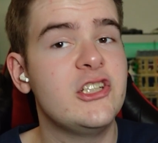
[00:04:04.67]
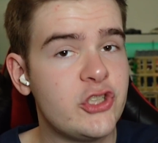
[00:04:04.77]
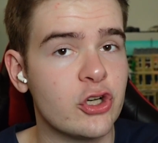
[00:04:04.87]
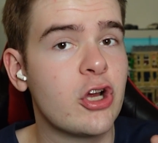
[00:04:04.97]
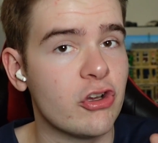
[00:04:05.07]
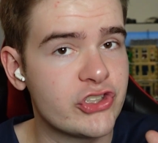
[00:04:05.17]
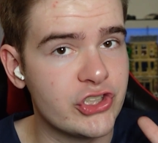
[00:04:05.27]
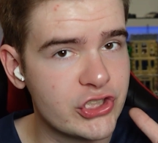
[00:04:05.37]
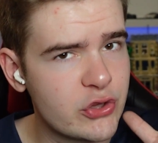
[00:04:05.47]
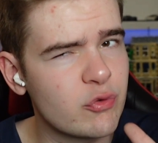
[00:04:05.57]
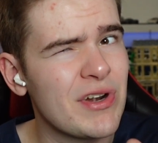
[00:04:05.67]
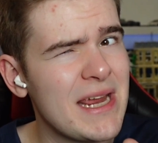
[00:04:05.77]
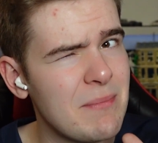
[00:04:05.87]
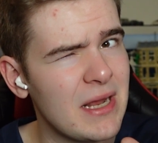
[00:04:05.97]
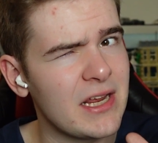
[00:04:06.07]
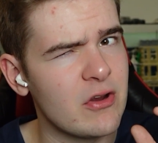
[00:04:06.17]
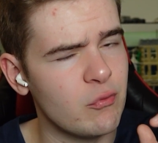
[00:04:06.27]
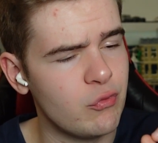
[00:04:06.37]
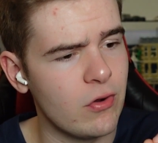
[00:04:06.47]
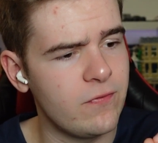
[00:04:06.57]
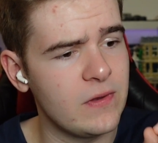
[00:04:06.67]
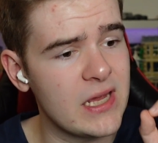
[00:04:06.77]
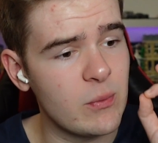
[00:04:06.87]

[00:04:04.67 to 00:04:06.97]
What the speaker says: should cost us 3 million roughly.